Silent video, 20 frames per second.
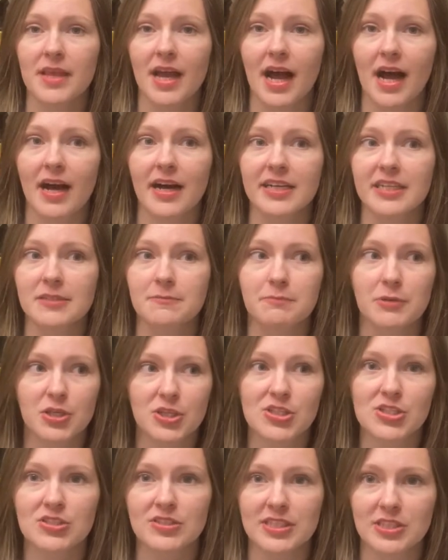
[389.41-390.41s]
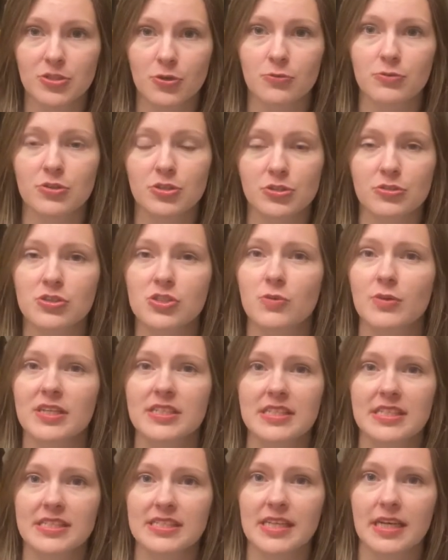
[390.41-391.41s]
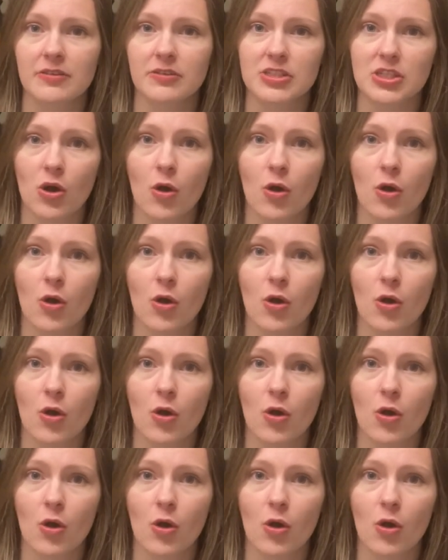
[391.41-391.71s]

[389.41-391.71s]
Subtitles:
I personally don't use quick detailers